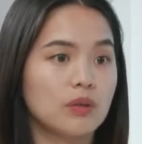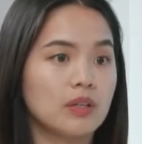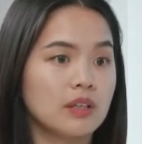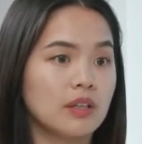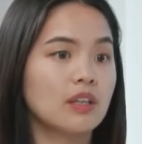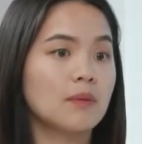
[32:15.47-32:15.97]

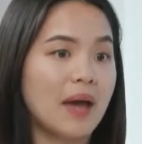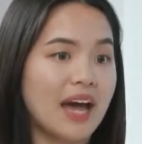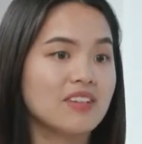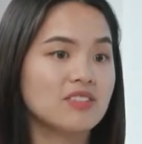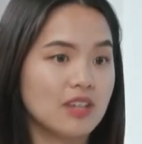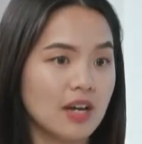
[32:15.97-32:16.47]
in the
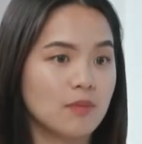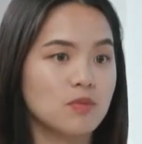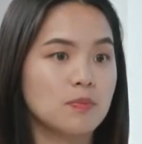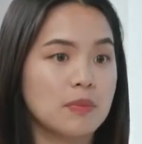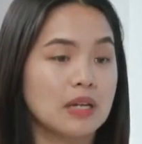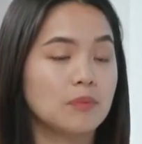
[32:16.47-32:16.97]
past
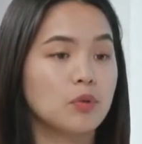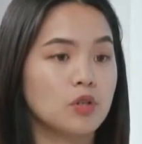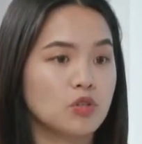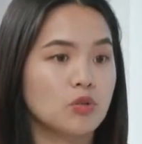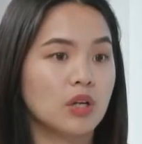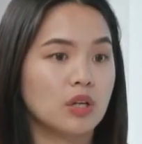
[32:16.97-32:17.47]
times made a
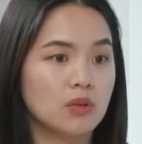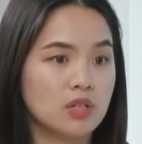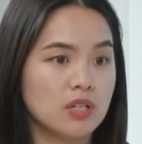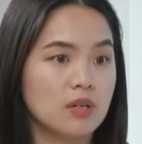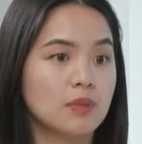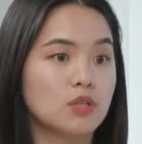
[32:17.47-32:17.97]
personal
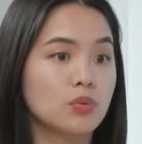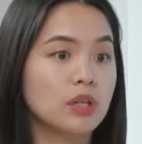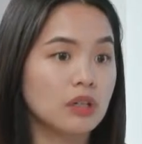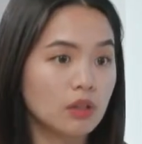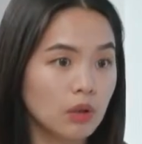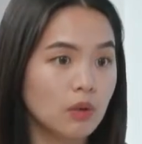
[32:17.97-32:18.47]
guarantee
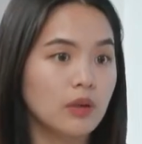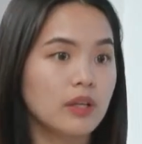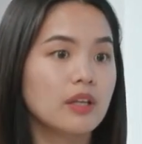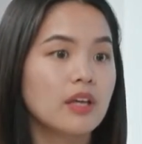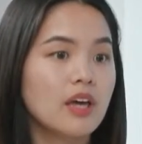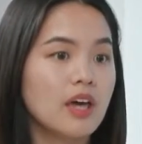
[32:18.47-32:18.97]
between a
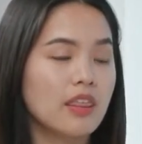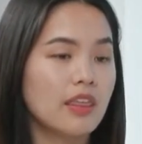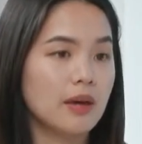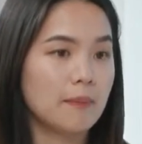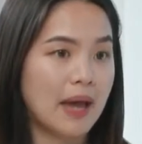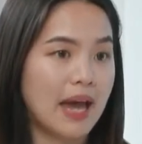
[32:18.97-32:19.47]
loan
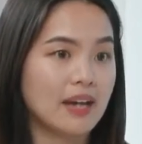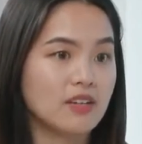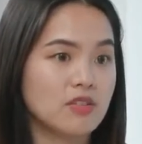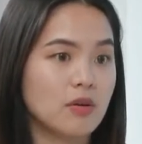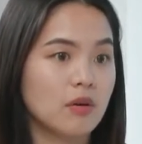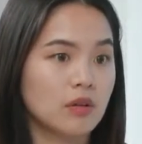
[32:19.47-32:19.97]
that
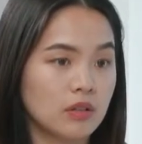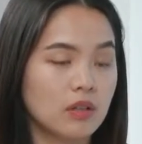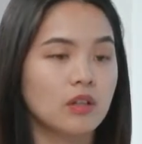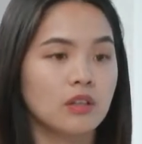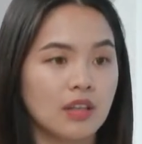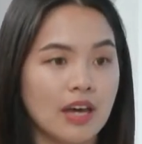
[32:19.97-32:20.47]
PAX,
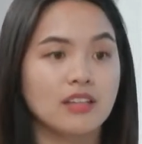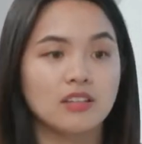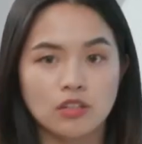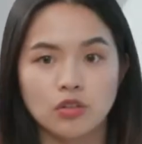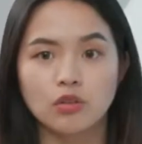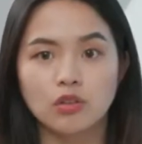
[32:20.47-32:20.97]

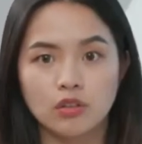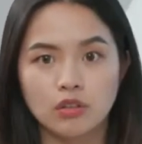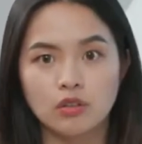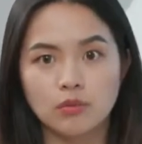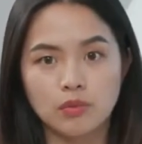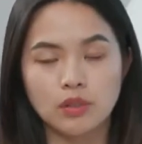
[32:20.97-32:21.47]

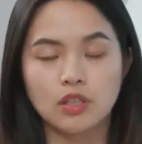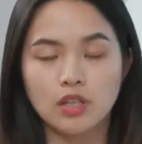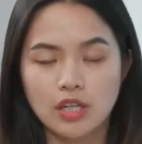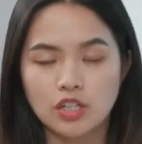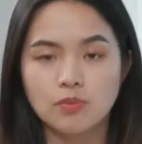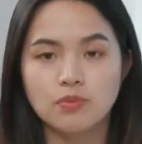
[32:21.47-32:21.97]
the
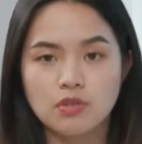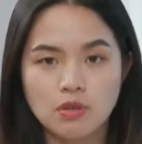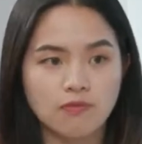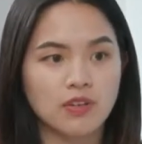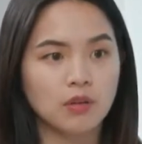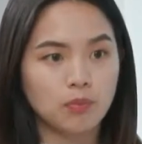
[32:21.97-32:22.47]
Asia
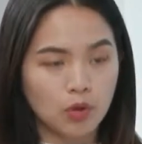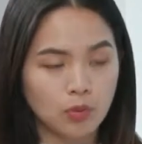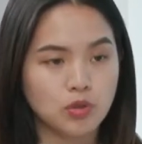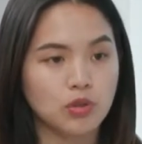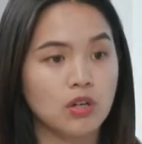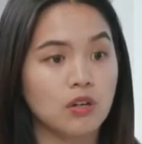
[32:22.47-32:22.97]
Pacific
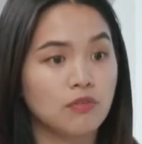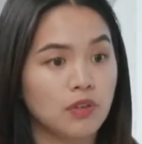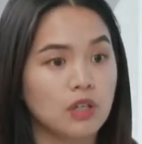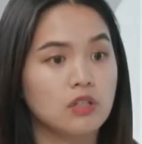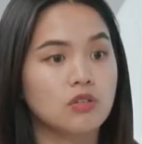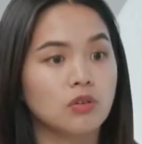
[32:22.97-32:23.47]
Opportunity
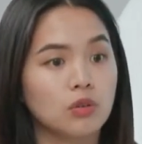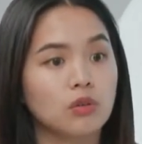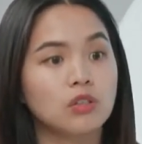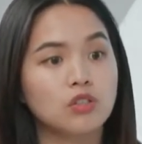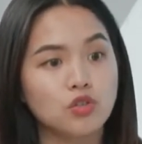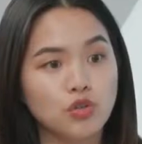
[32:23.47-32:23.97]
Fund
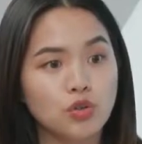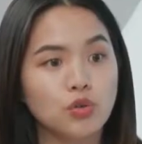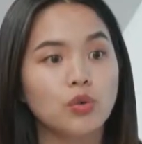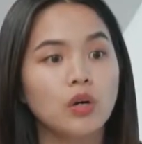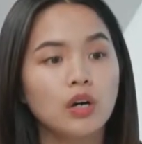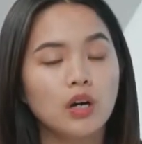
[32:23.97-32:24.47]
loaned
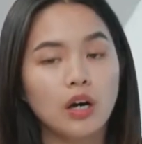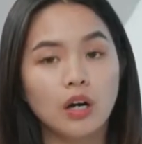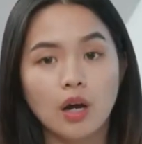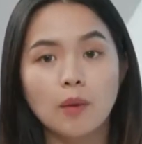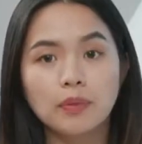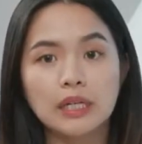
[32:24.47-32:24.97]
to a
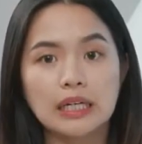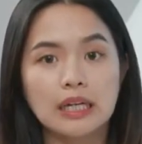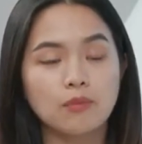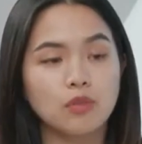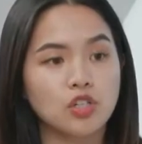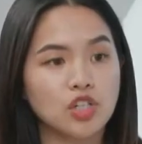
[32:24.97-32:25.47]
company
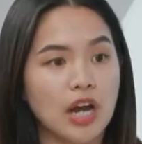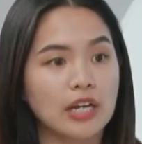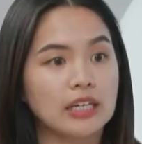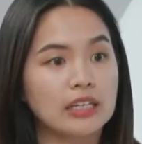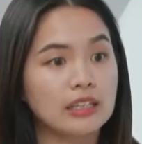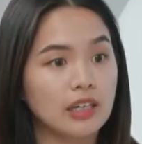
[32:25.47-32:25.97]
named the
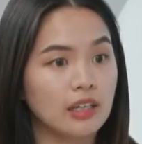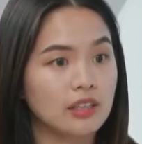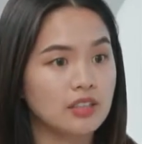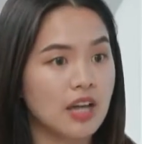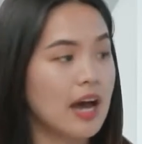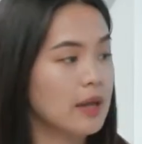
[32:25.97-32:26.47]
Shining
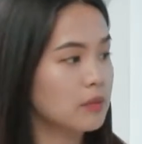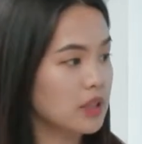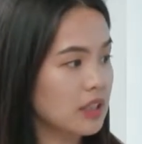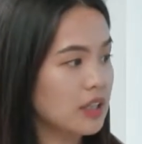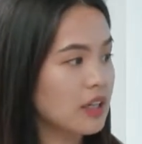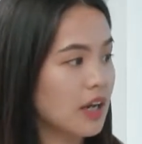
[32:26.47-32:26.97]
Time
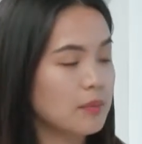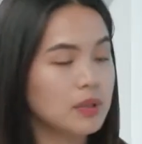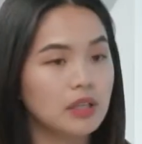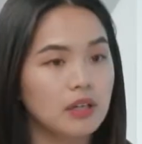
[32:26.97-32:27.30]
Leading, I believe.